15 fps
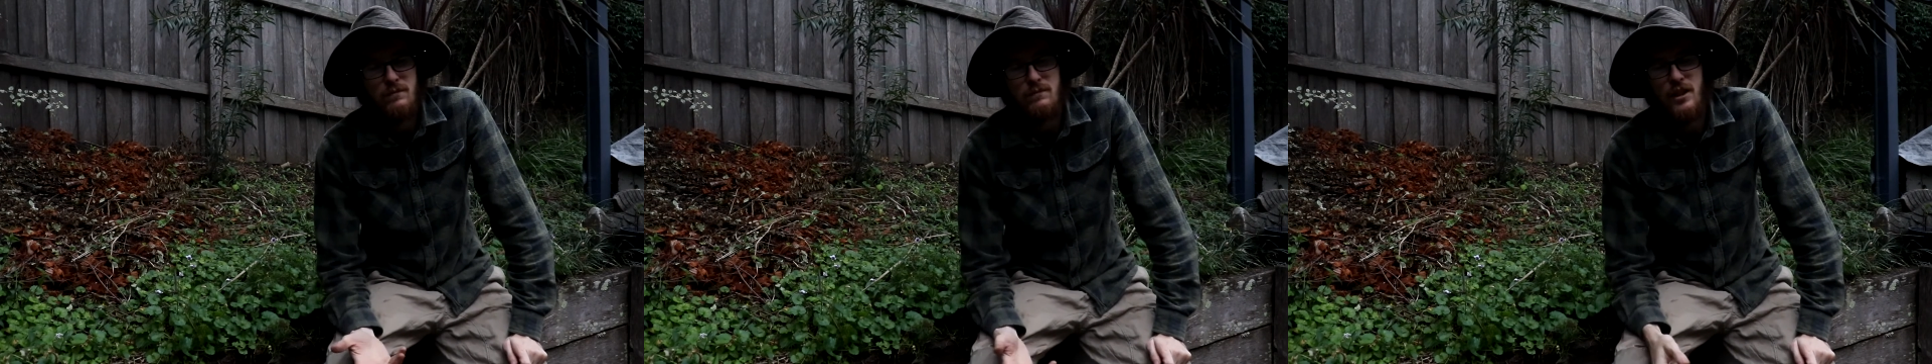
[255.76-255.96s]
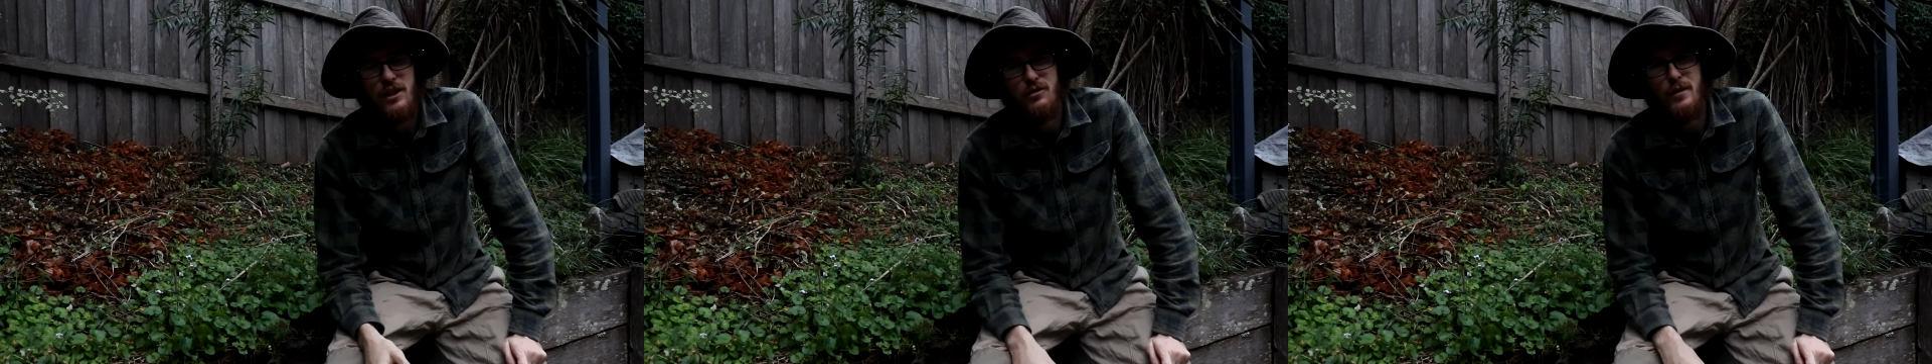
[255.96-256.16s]

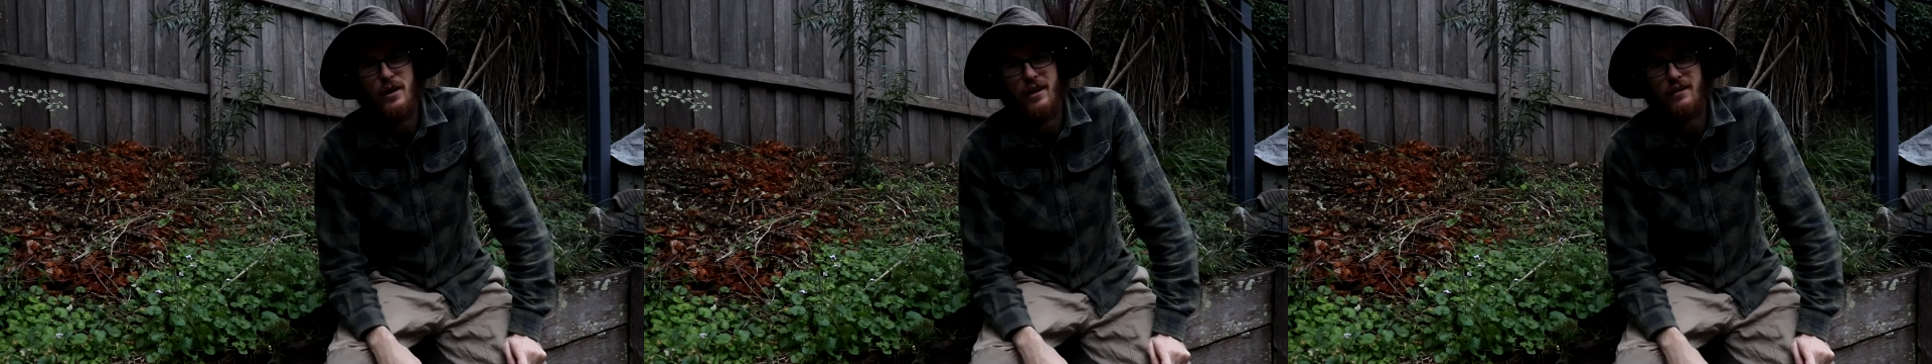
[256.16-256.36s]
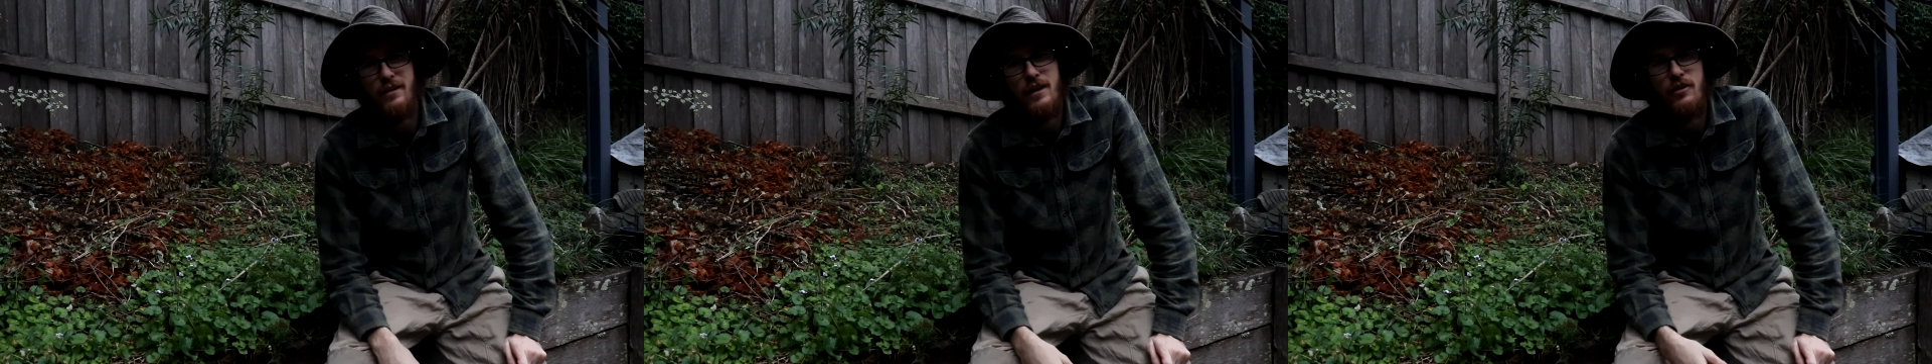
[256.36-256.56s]
tastes a bit
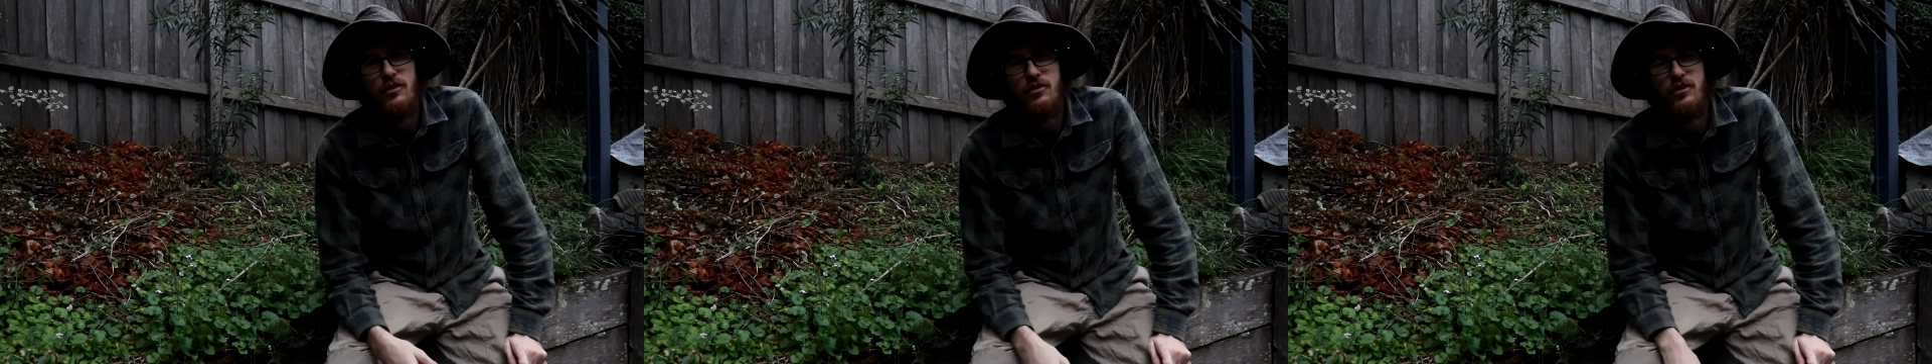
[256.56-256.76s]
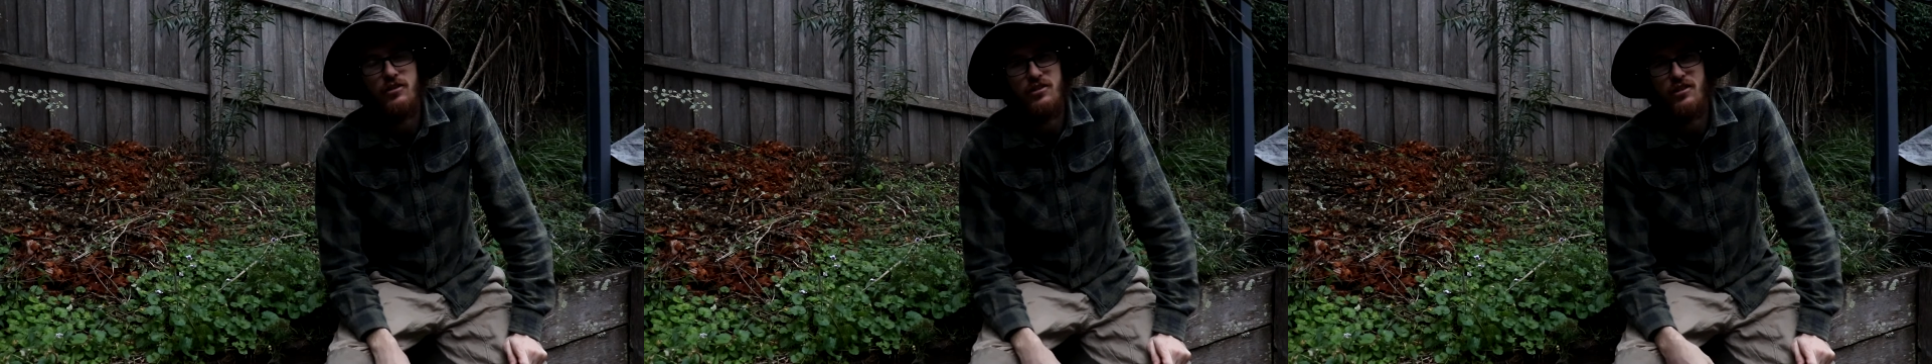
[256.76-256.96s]
like
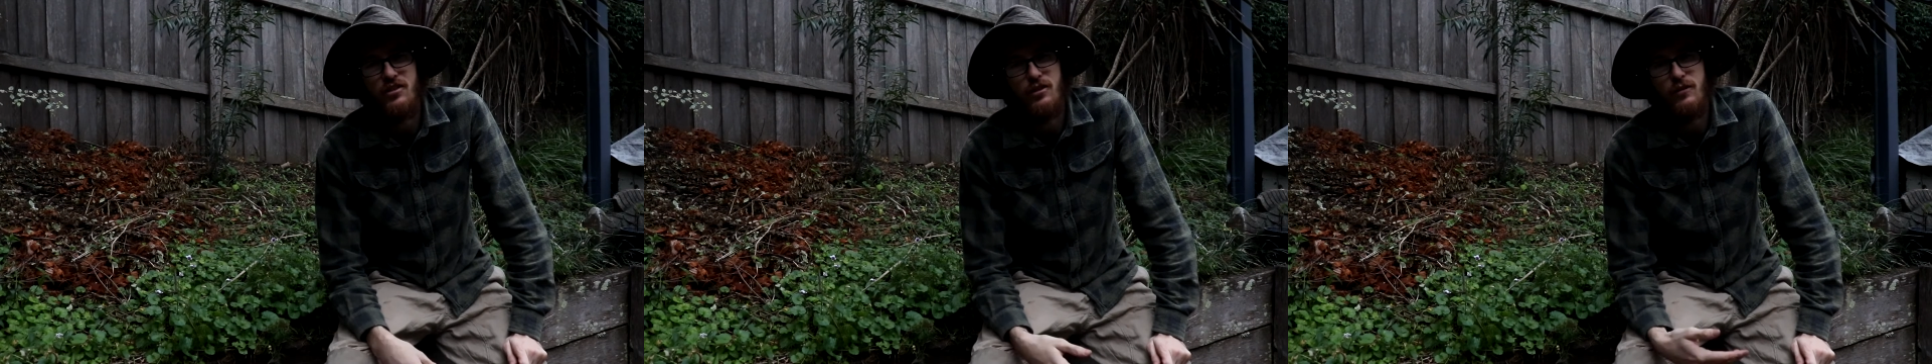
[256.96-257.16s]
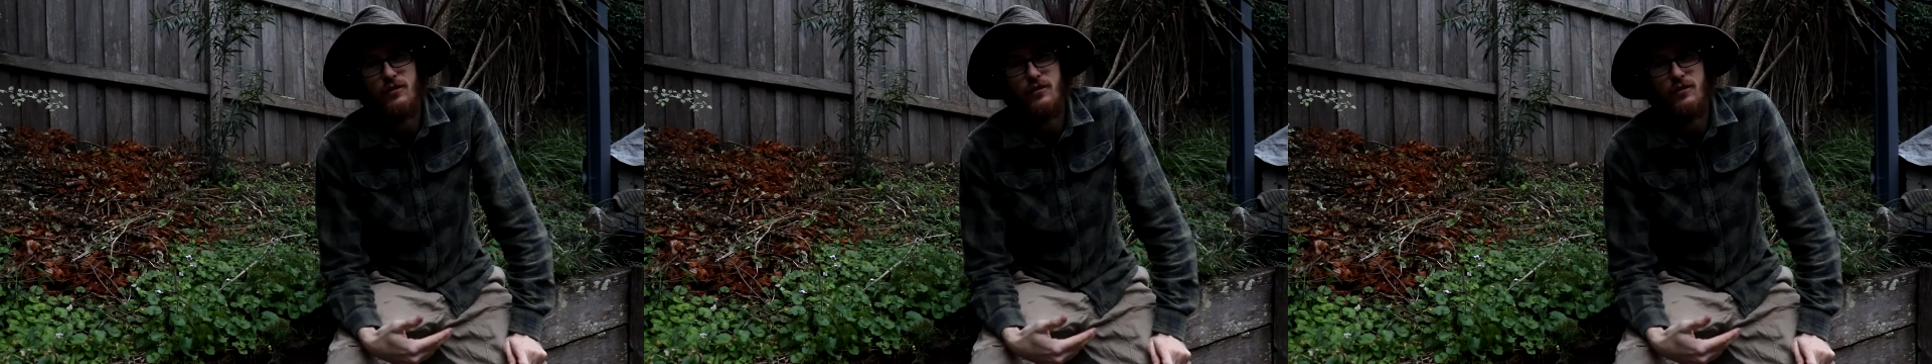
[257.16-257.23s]
lettuce. It's just sort